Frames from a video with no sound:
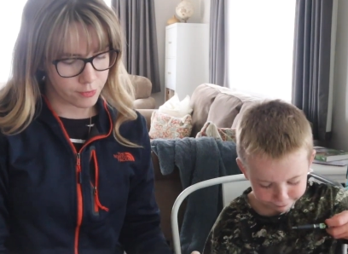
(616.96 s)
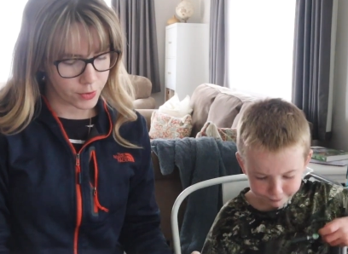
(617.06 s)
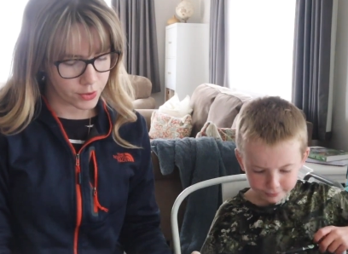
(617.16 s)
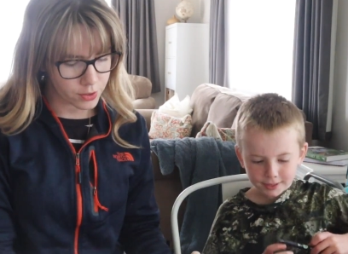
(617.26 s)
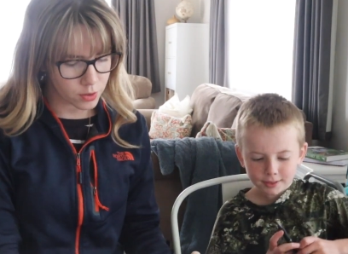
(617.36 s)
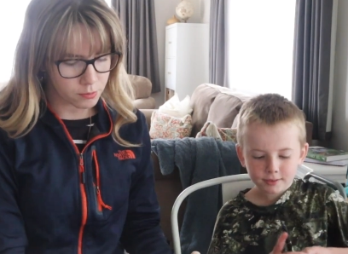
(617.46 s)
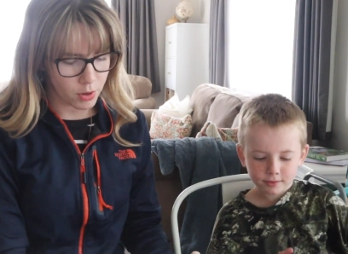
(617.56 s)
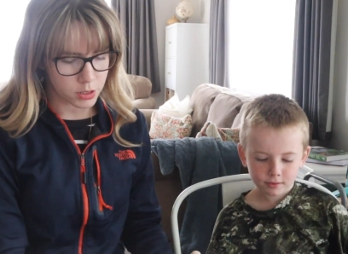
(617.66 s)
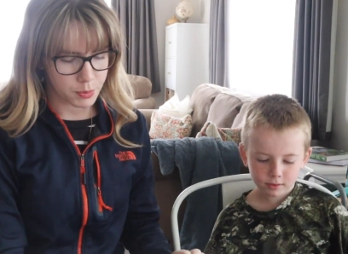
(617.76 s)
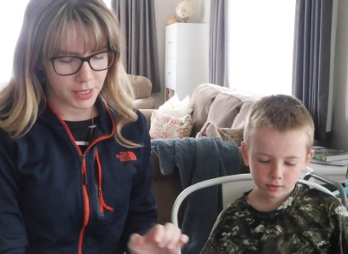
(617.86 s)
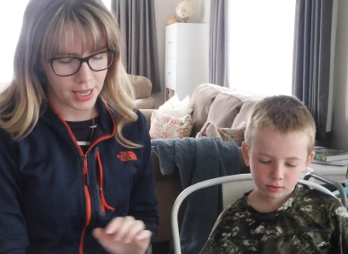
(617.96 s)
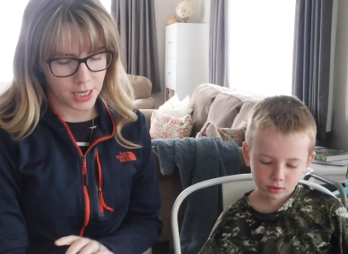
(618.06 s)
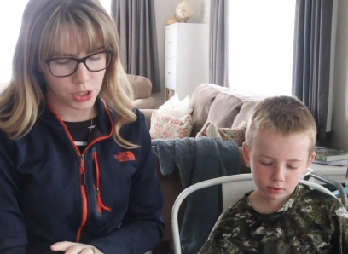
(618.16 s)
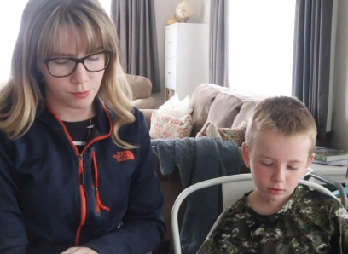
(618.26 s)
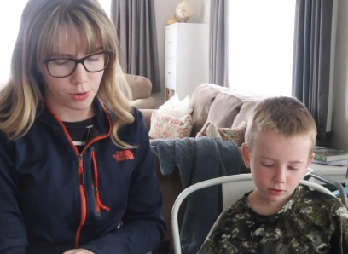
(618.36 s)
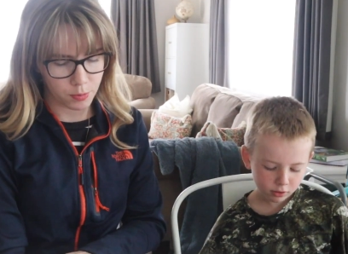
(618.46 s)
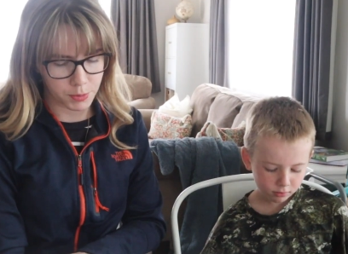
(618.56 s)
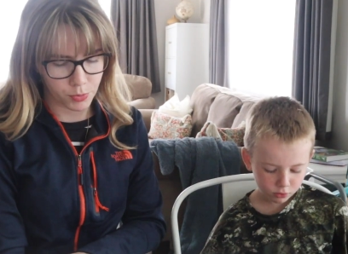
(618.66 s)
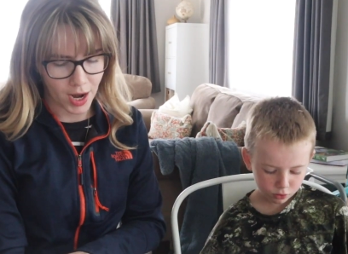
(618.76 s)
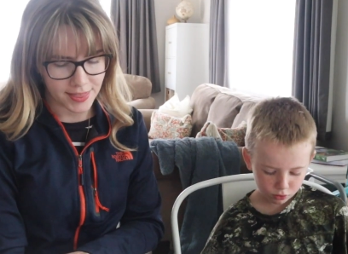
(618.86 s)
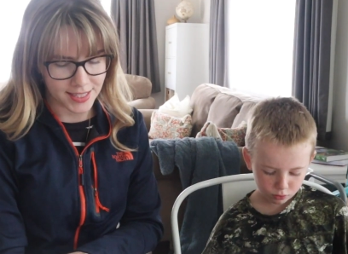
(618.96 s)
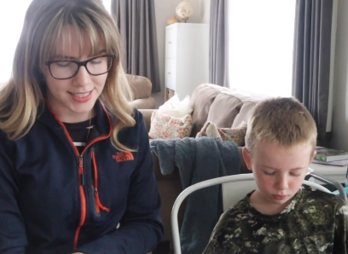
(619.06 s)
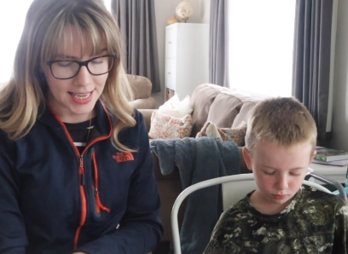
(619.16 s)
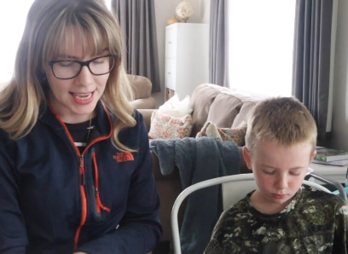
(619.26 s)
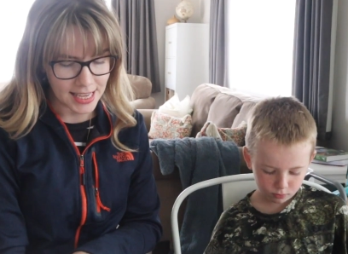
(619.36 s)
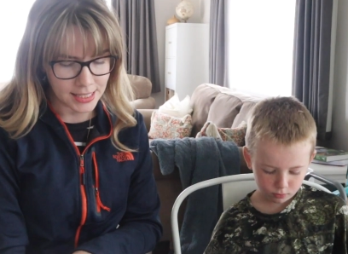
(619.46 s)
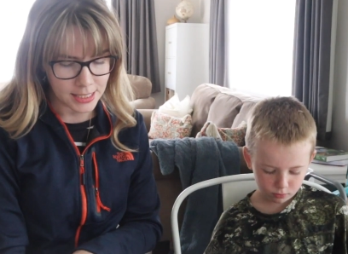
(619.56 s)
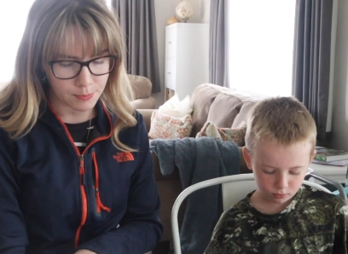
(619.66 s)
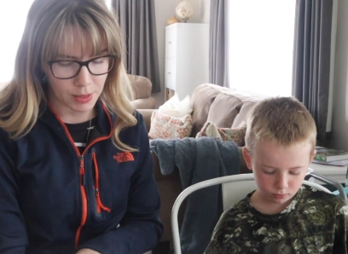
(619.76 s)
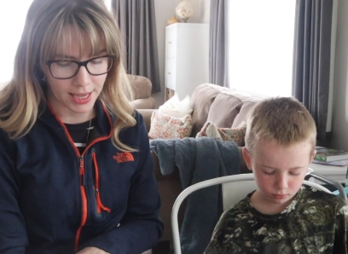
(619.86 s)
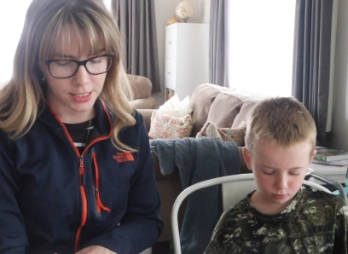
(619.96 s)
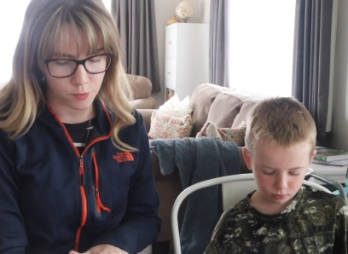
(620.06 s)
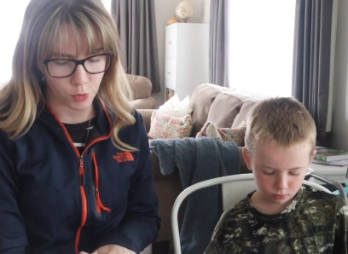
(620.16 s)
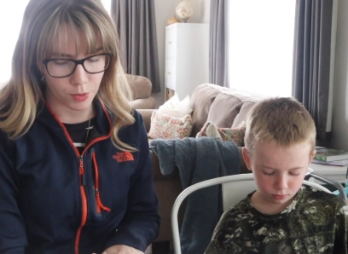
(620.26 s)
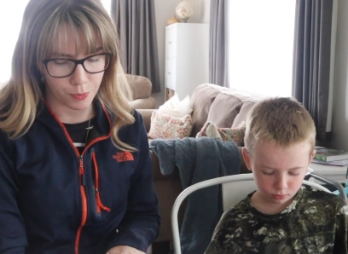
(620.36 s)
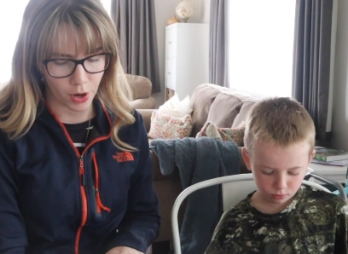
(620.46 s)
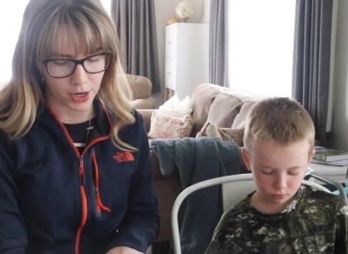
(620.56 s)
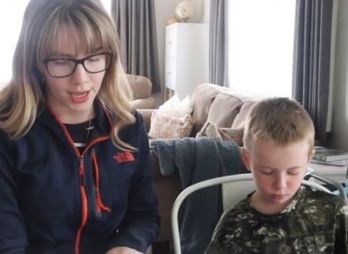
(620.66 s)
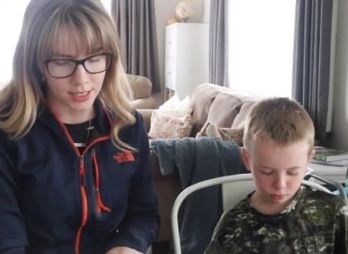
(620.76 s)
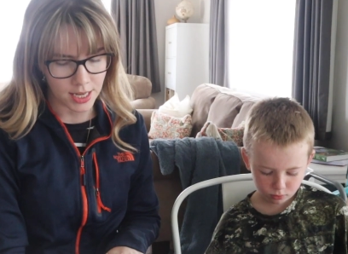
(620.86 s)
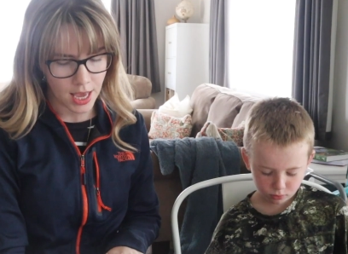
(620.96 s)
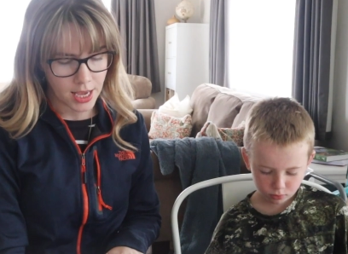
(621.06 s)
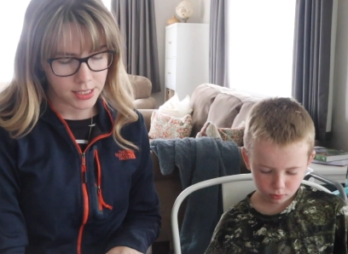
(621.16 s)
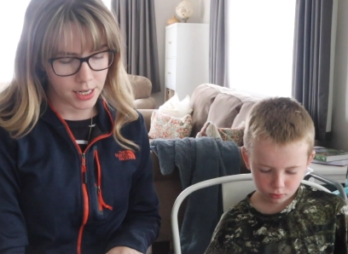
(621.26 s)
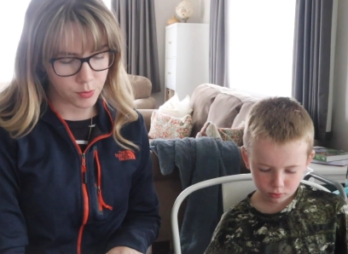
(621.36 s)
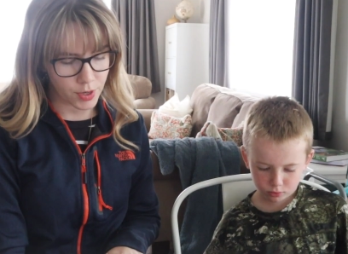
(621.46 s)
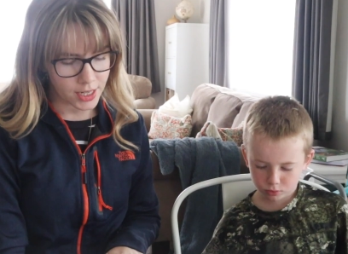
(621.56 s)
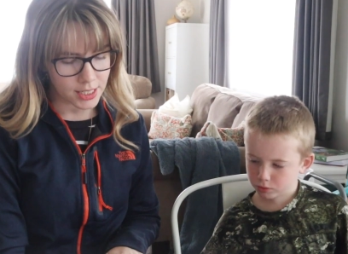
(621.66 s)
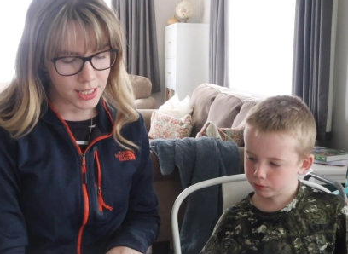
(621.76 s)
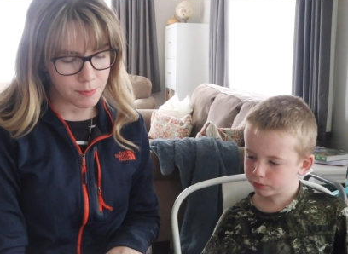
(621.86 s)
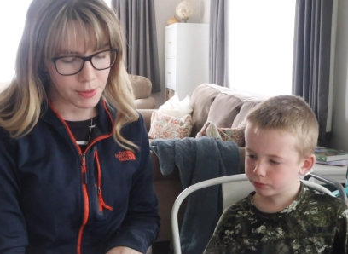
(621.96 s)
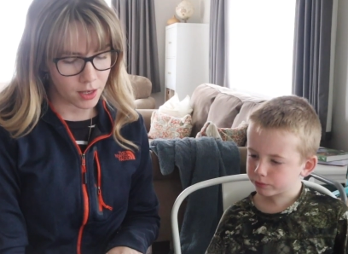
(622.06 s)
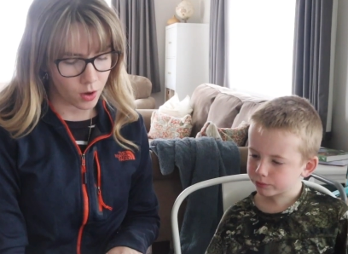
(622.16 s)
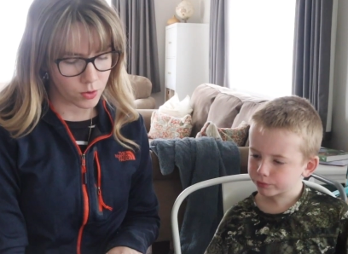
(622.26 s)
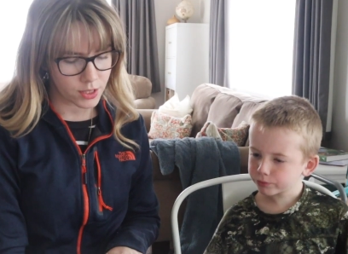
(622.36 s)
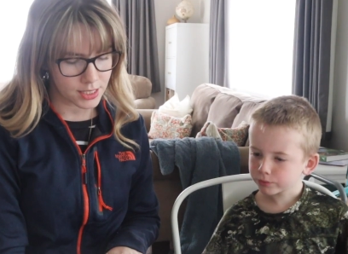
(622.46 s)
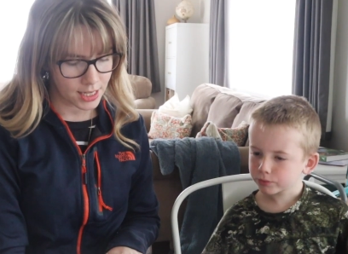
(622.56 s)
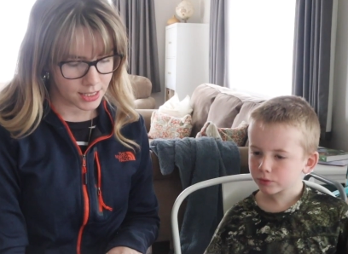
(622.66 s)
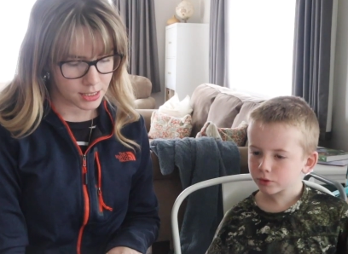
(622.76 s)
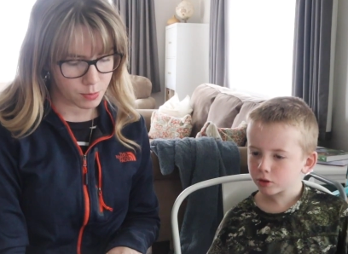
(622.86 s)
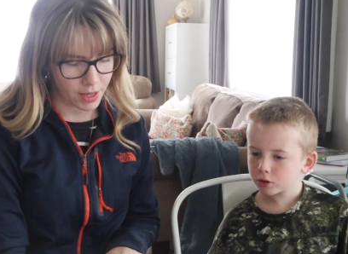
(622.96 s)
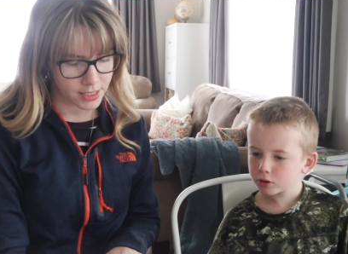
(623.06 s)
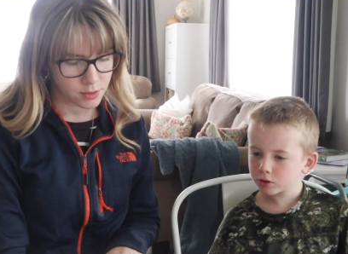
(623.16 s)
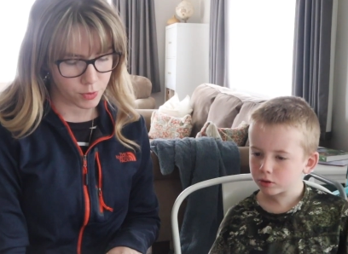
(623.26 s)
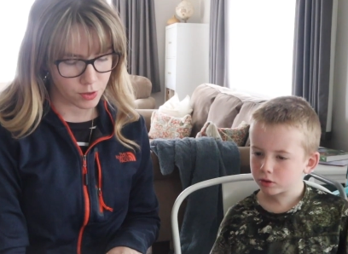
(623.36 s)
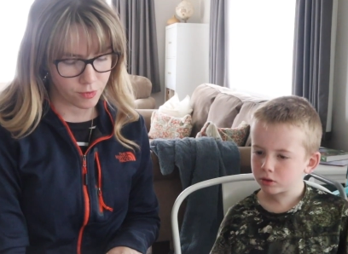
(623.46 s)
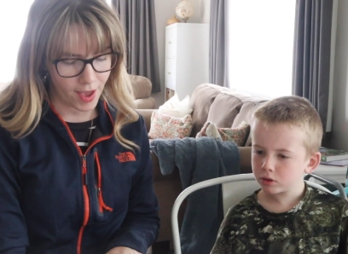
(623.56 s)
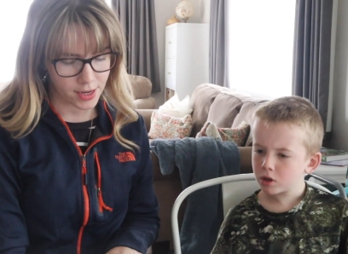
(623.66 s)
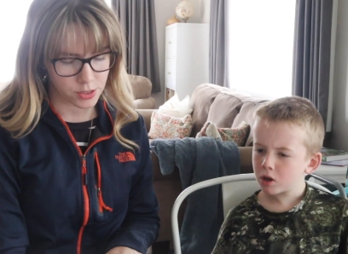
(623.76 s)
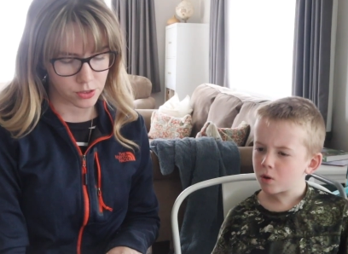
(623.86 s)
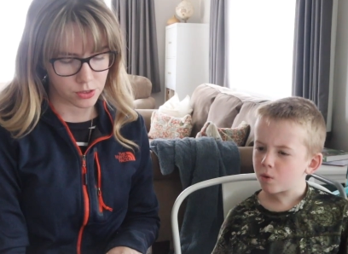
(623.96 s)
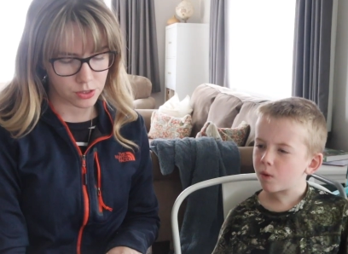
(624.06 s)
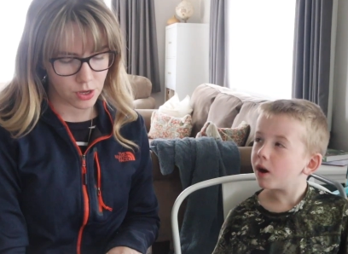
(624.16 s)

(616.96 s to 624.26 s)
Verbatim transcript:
Speaker 1: a vertical multiplication problem, write the tens place for the product directly below the tens place for the factors.